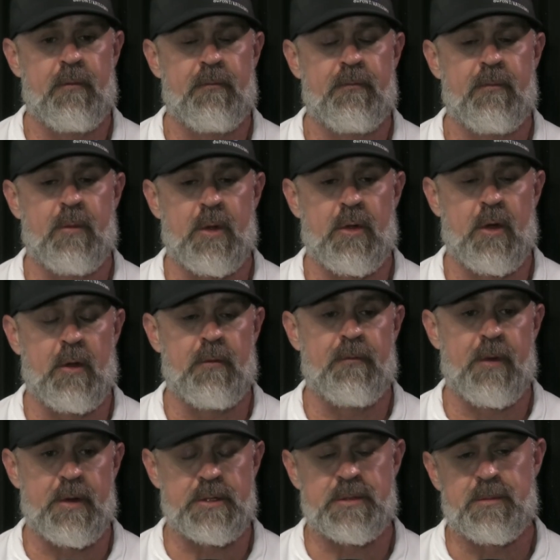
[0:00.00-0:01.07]
what's called
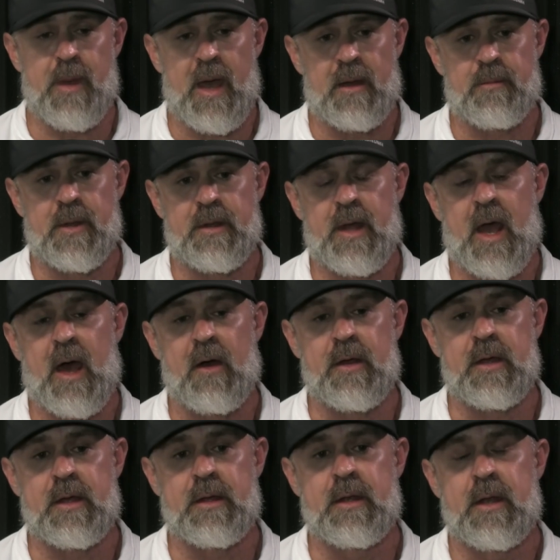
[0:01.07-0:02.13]
1st Med
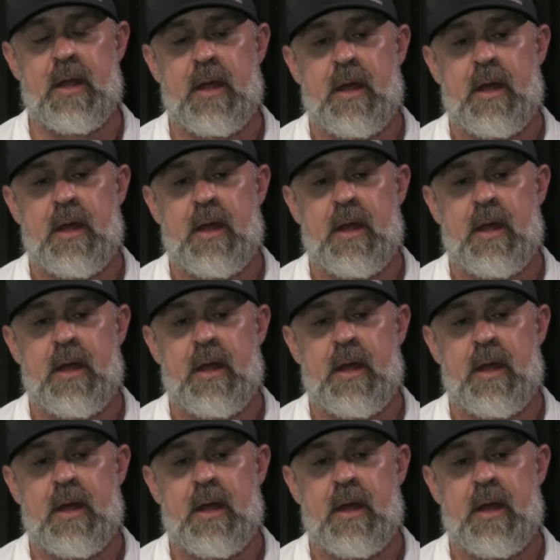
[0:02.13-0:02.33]
Battalion